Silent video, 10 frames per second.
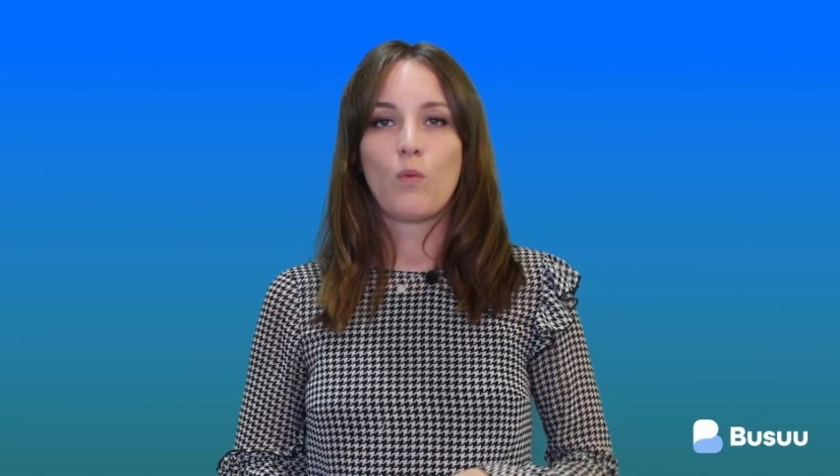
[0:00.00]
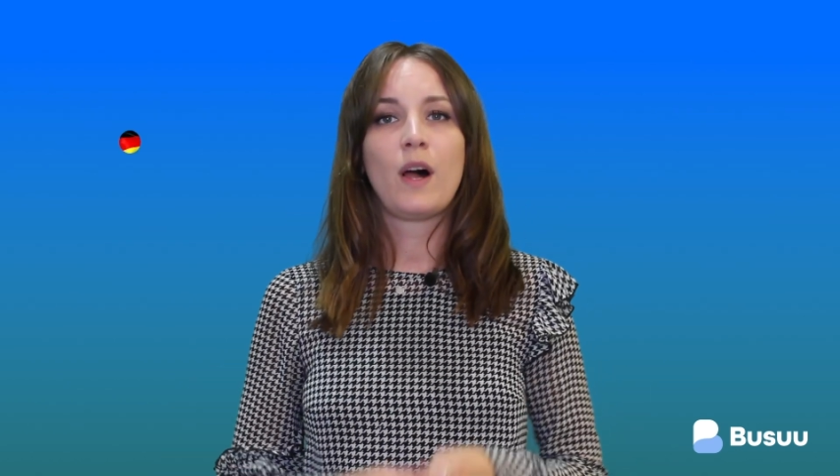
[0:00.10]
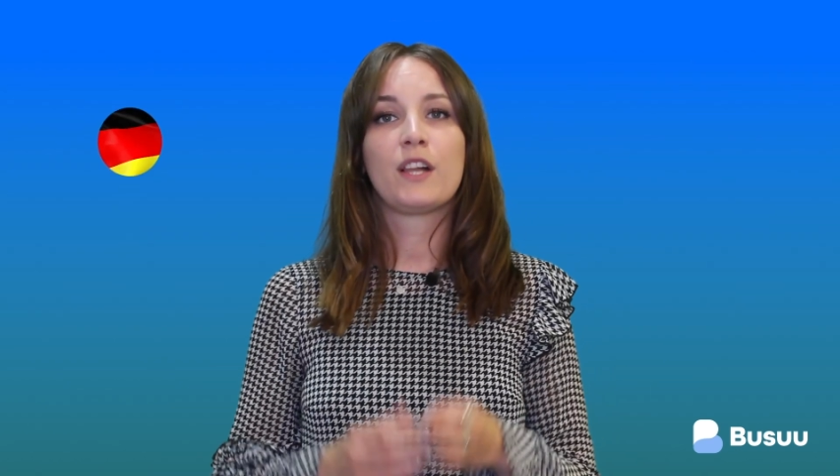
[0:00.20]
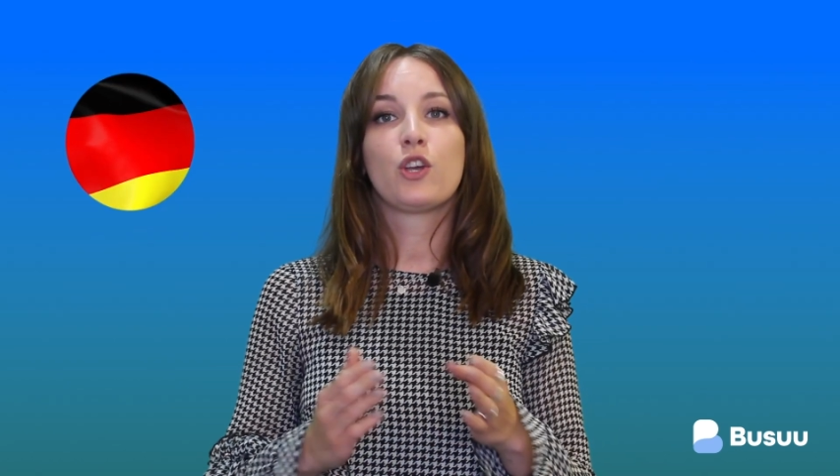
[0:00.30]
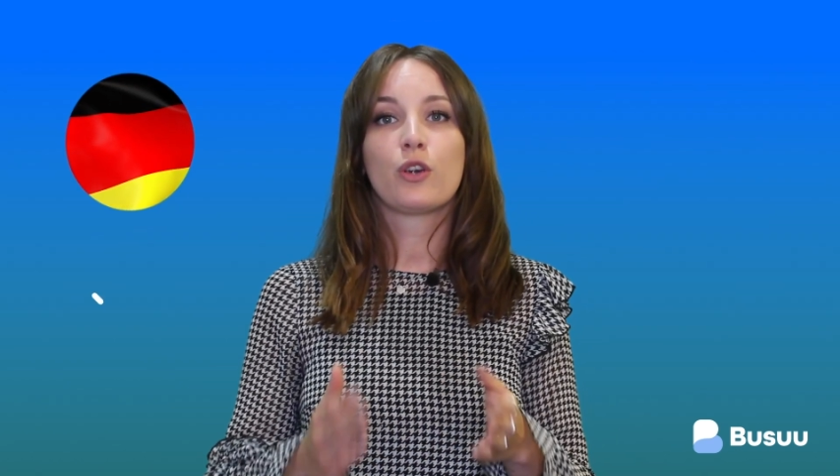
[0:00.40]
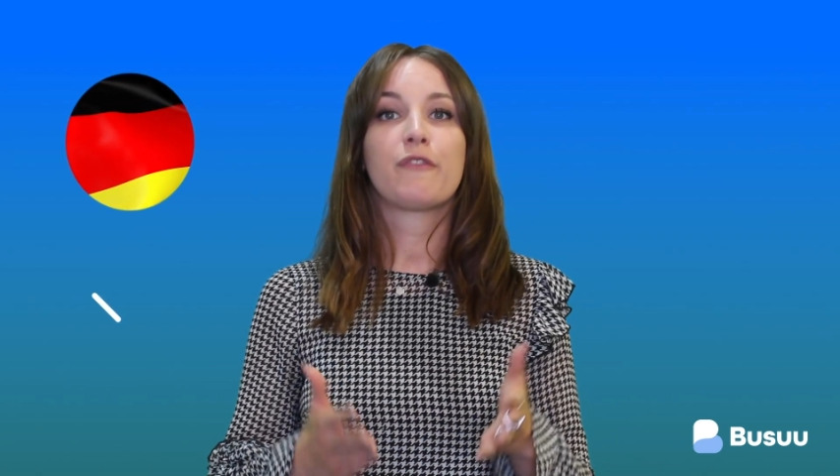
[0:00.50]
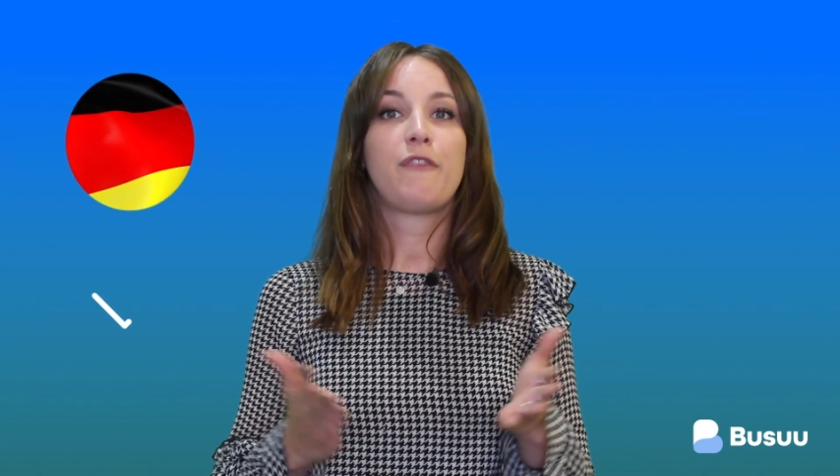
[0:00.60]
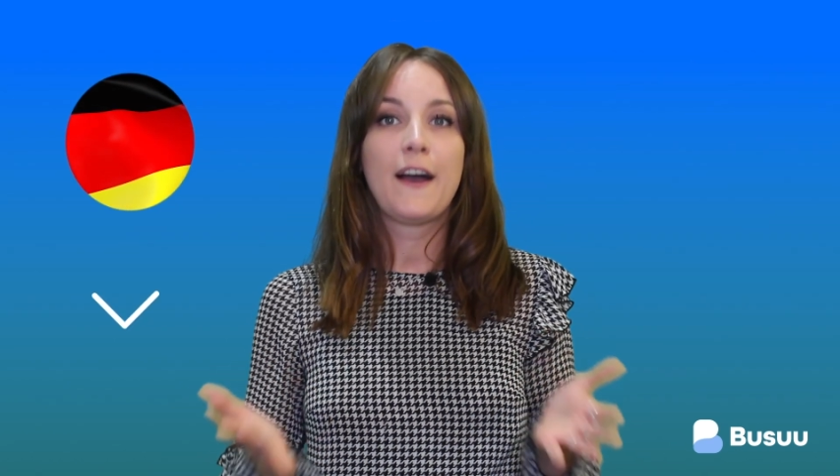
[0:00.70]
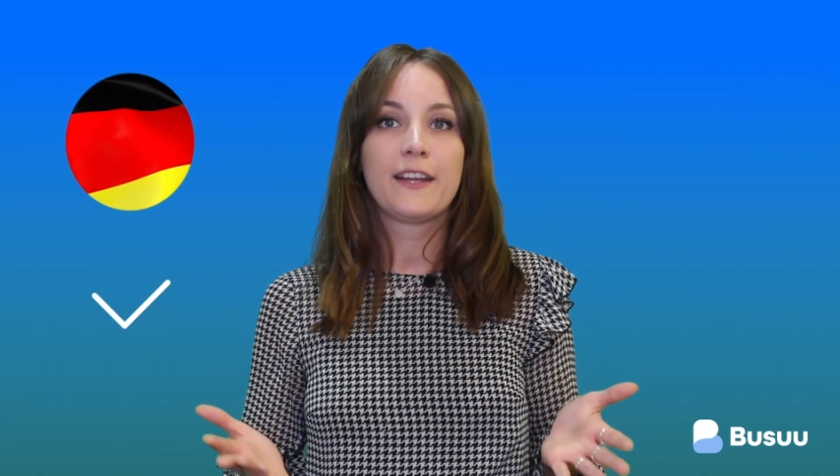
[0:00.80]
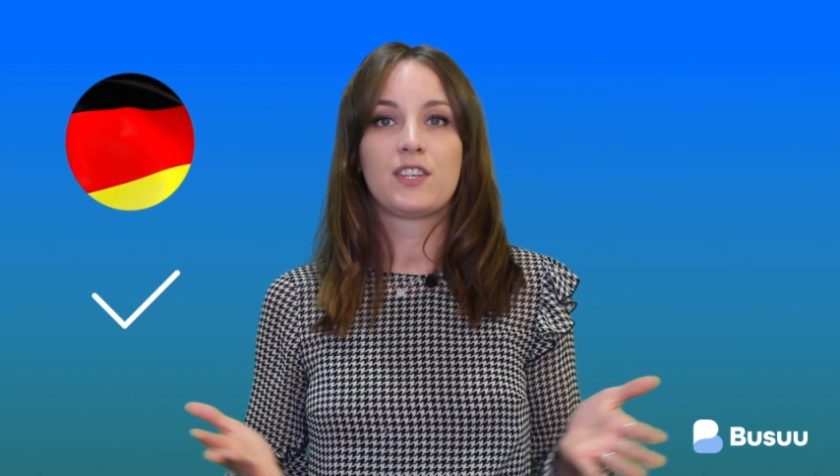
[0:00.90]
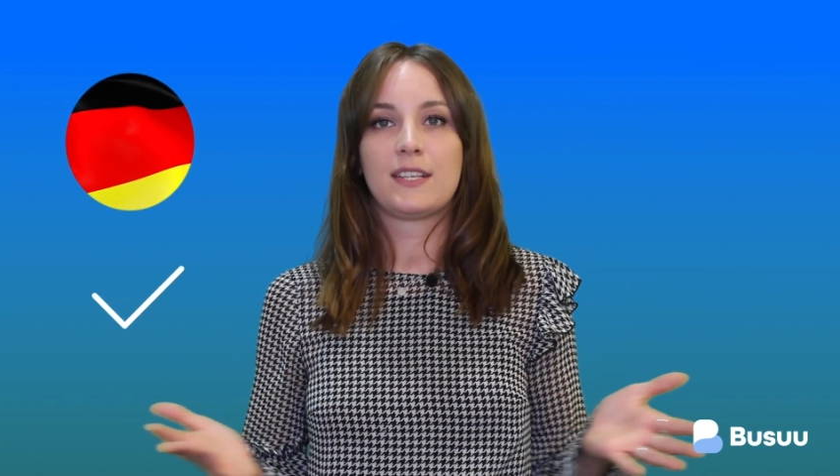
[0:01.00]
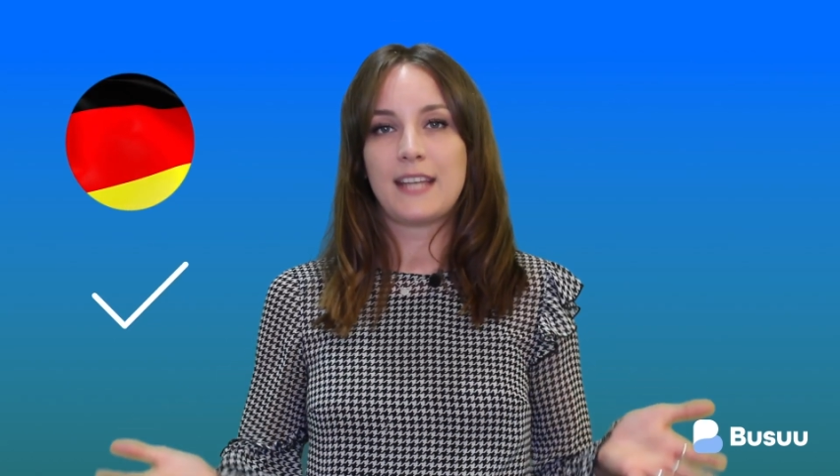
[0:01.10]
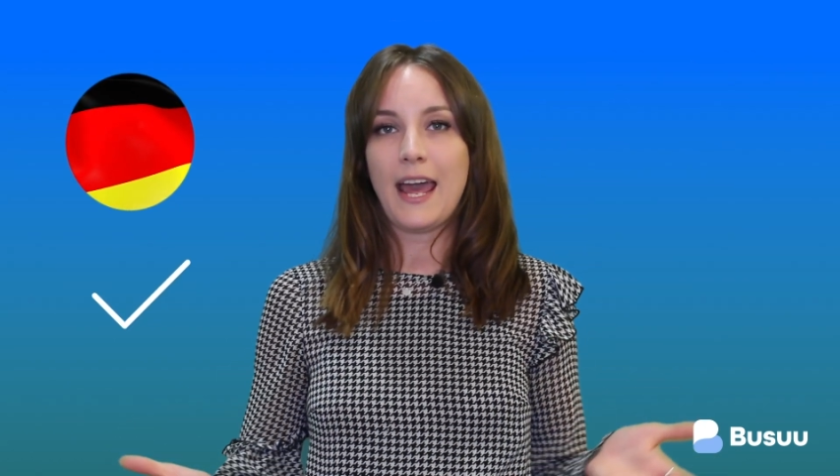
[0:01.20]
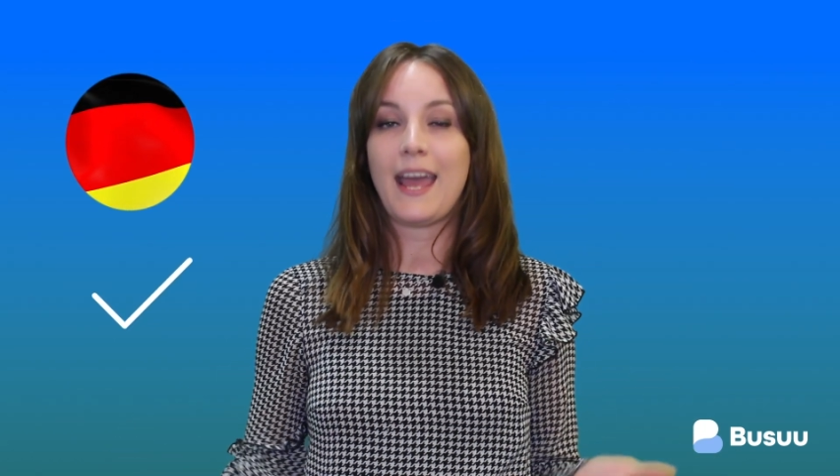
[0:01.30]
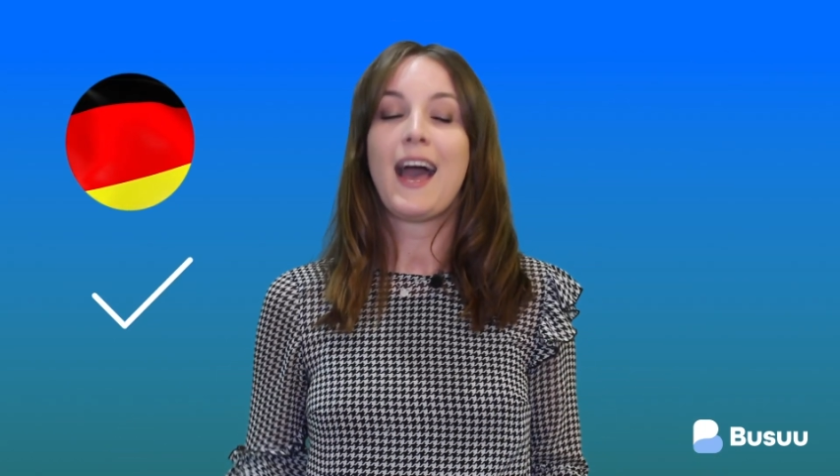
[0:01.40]
while you're fine to
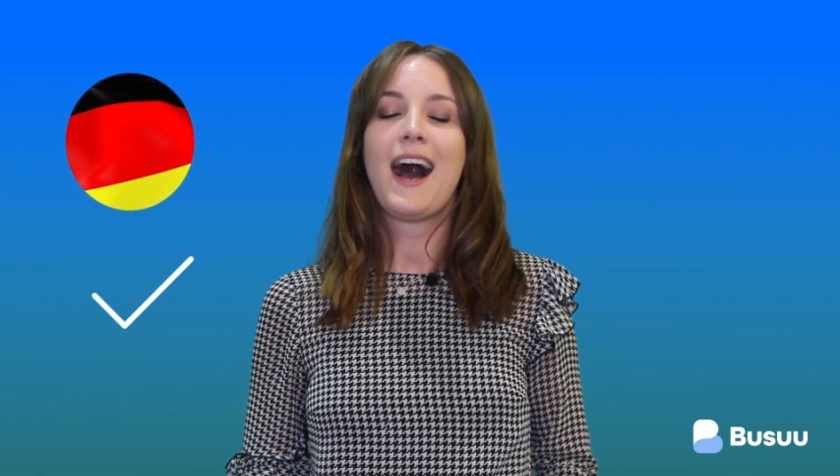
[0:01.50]
say